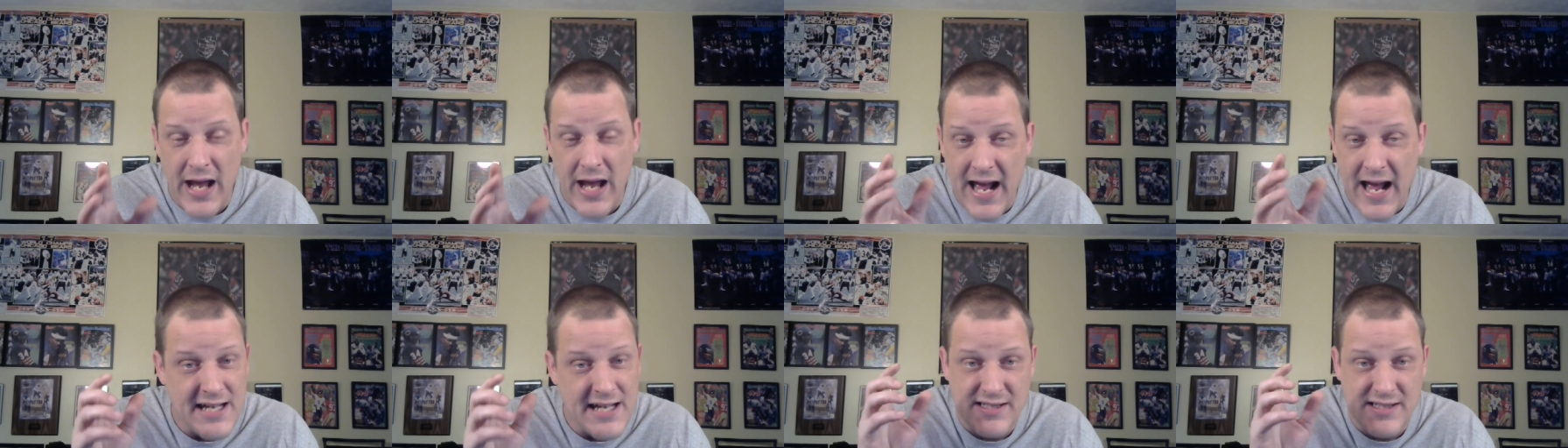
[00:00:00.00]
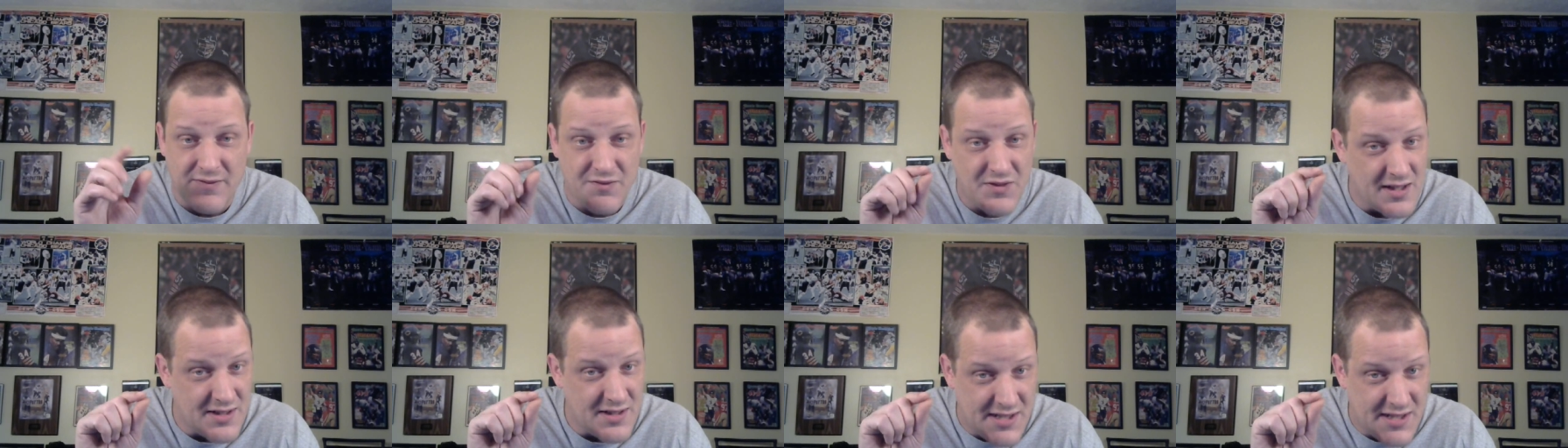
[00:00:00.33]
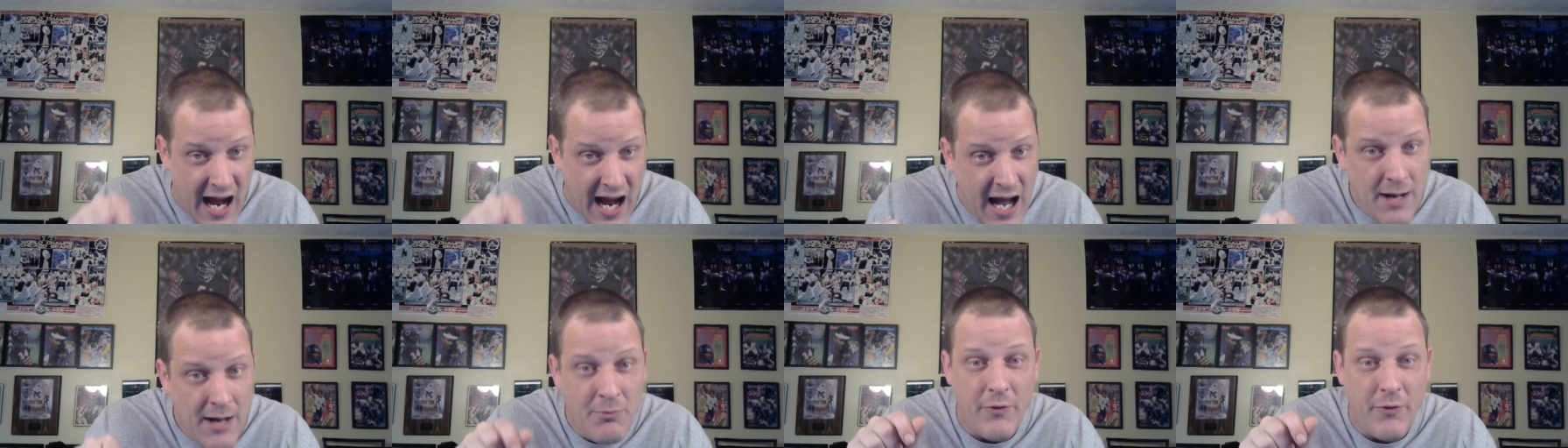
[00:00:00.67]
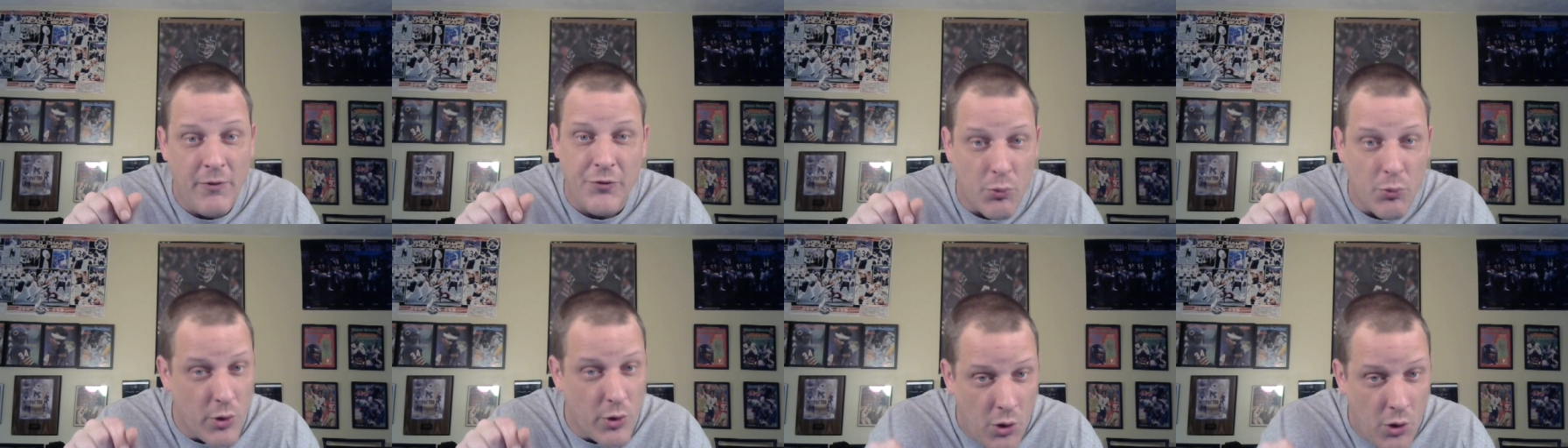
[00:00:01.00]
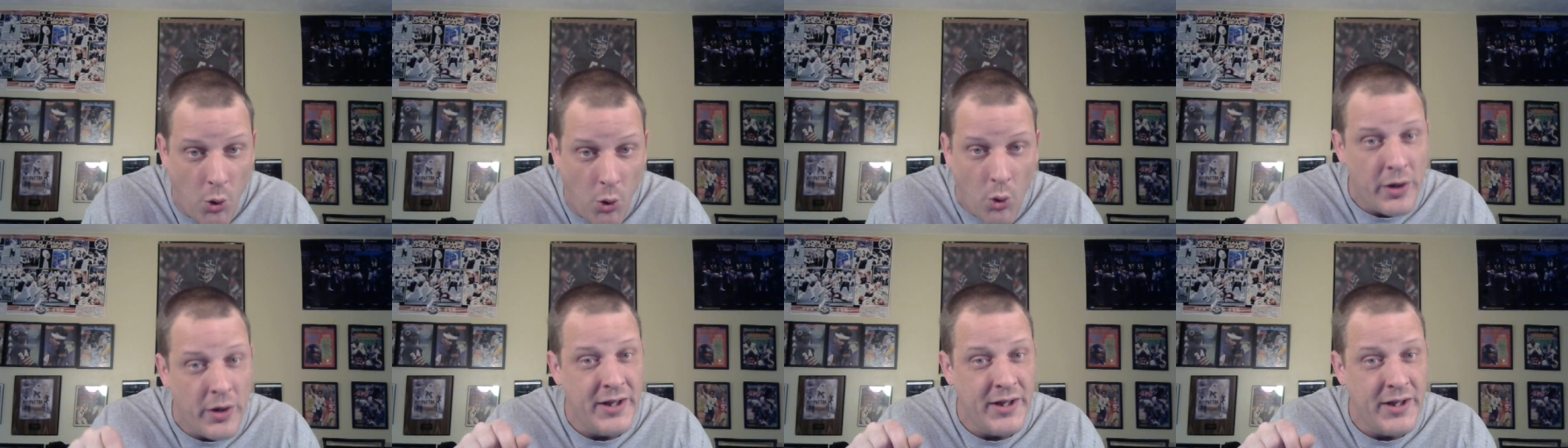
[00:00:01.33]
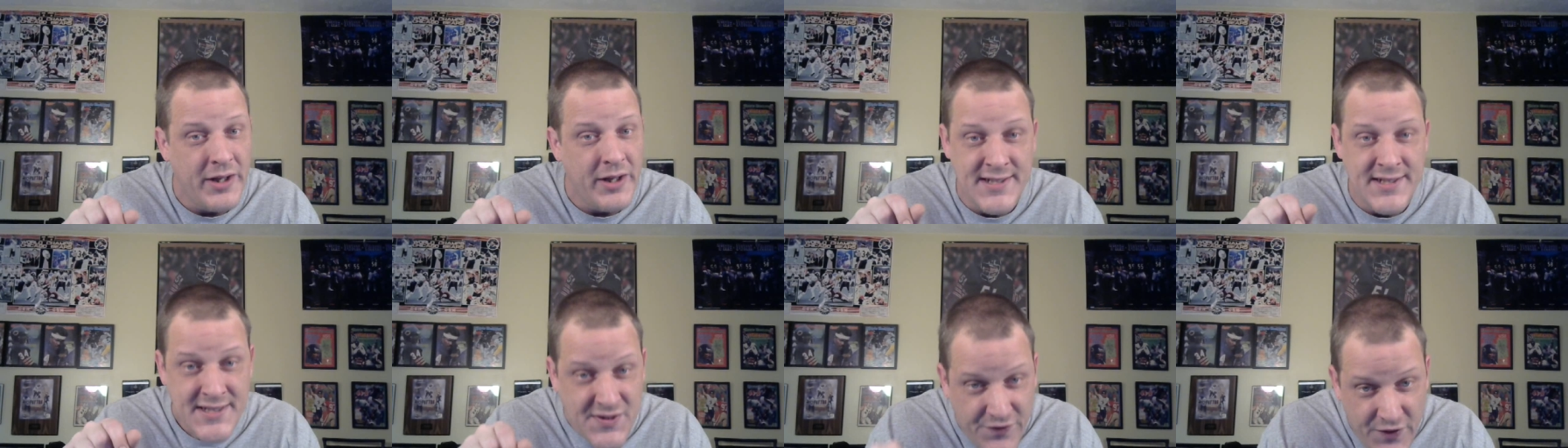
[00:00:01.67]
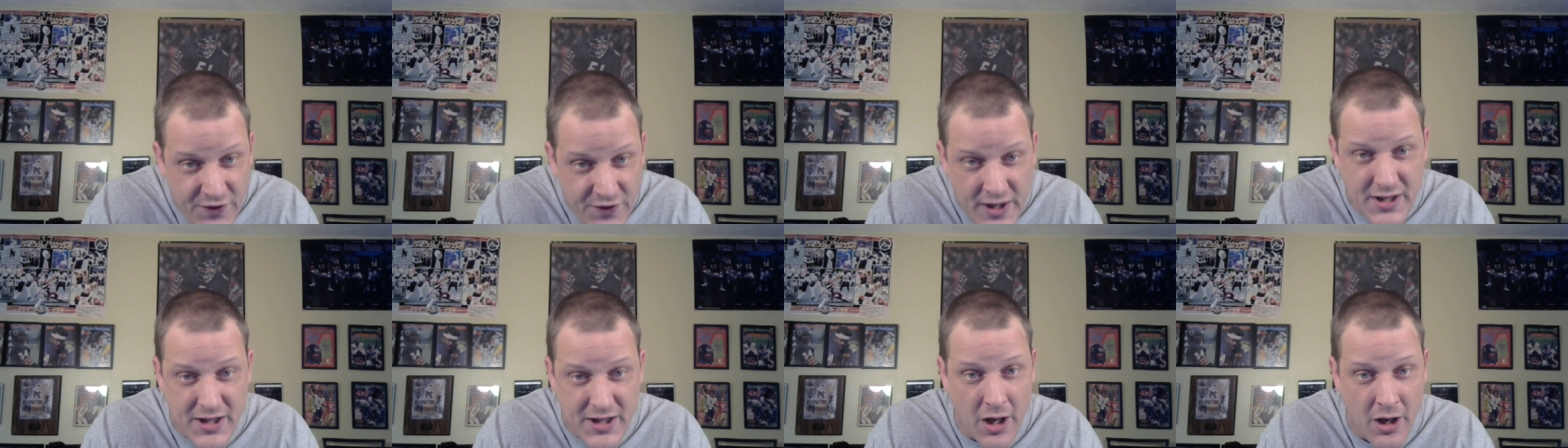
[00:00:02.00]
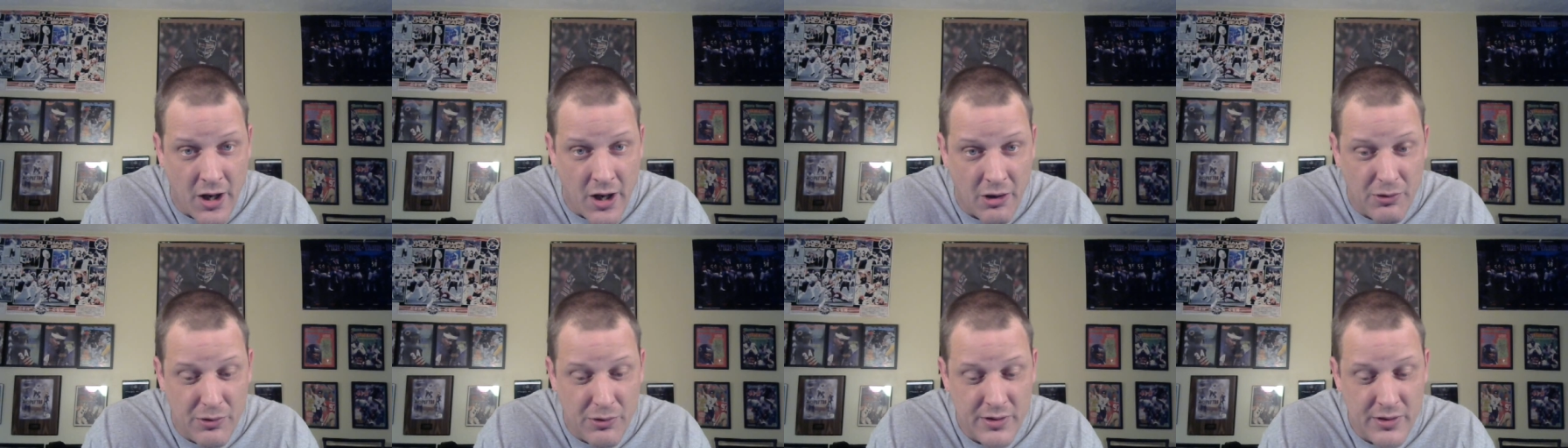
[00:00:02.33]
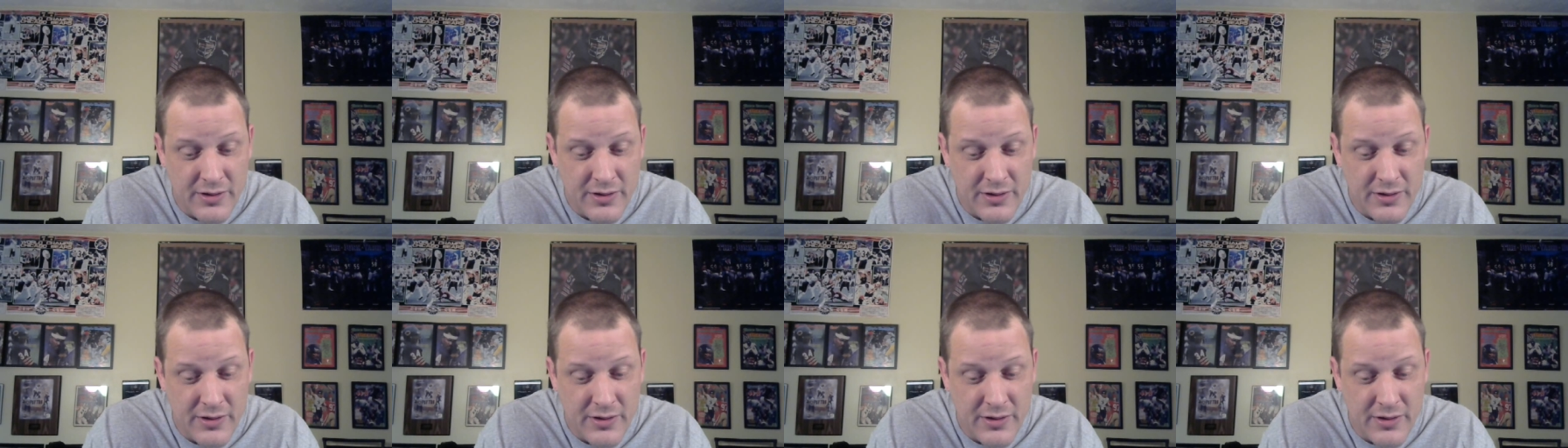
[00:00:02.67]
as of the time of the recording of this video